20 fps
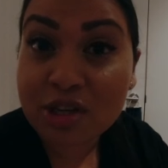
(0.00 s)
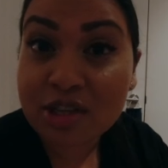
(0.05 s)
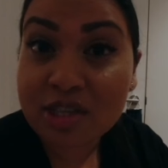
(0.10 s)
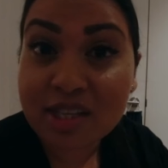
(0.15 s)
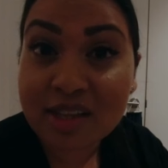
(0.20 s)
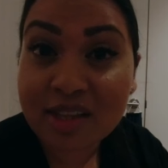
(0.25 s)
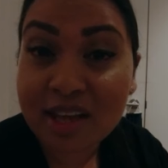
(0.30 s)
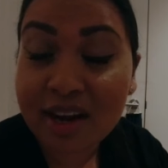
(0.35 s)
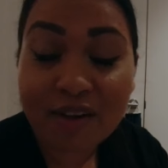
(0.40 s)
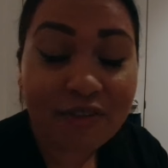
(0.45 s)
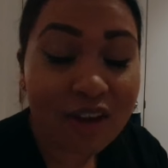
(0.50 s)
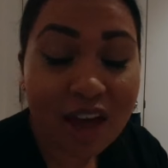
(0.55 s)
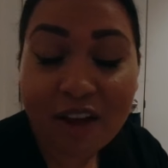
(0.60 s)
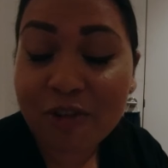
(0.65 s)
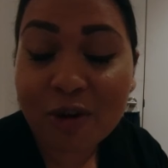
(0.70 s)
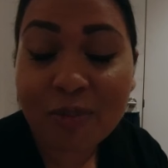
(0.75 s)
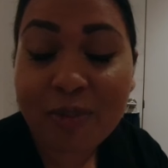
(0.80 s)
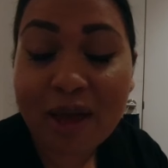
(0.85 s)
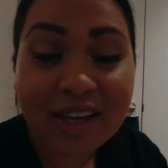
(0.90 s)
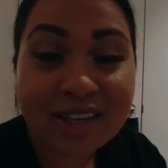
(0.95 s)
person that I've
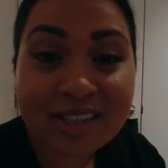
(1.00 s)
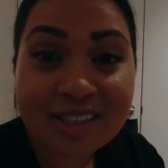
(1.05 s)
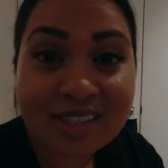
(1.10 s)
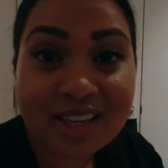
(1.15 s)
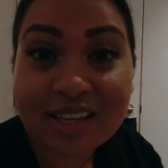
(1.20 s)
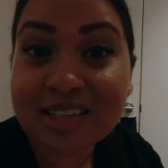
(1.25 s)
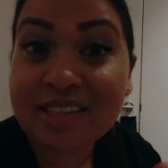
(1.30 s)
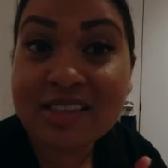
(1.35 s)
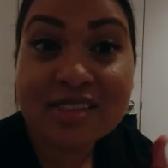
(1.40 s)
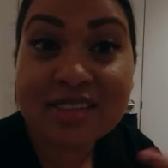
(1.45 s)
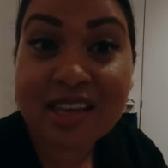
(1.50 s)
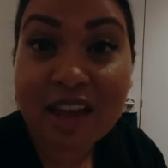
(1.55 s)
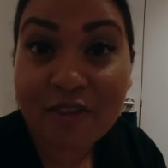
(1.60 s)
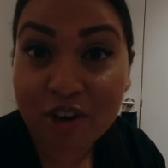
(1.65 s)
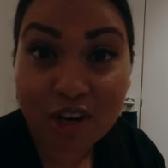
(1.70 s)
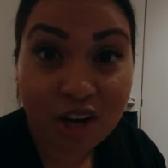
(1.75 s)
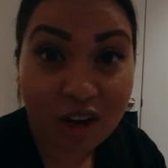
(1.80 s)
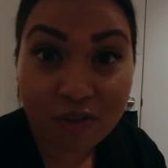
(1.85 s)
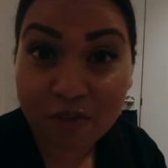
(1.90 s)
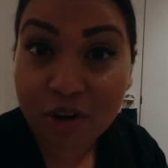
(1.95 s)
ever met. There's
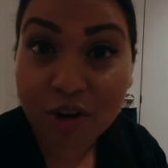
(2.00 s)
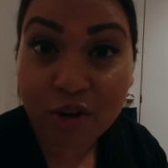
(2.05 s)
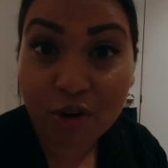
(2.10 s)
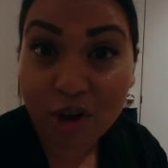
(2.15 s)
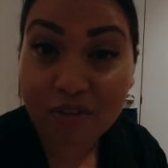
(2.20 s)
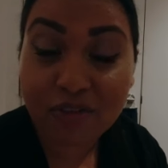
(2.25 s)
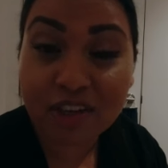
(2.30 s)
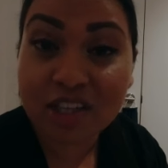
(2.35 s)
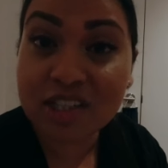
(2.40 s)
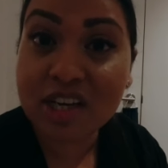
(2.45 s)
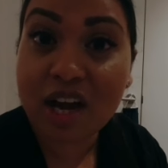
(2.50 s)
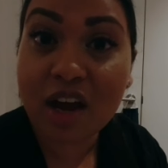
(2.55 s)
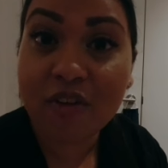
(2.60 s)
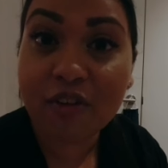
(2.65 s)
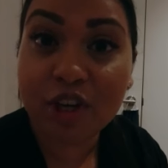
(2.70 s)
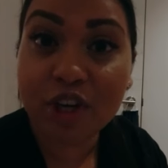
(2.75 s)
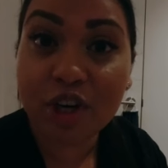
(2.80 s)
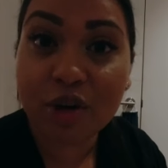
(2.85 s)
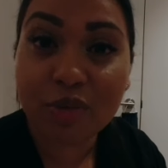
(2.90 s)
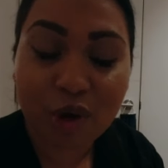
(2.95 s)
never enough gravy to
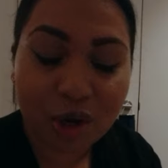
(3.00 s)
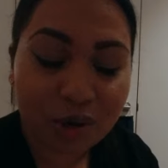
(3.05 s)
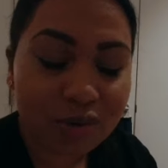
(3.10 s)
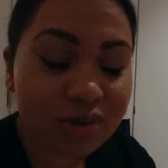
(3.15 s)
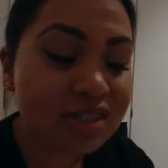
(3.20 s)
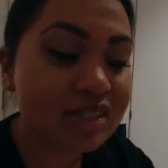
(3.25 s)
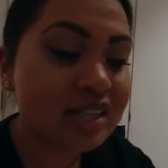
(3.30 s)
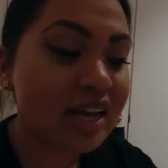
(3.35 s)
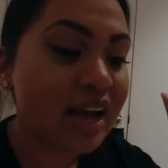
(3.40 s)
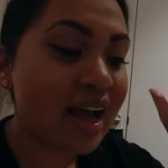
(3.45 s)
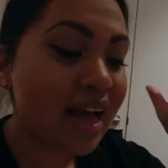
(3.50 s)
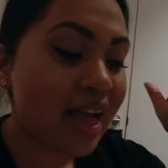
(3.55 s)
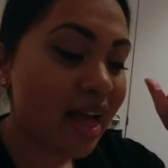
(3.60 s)
cover your roast.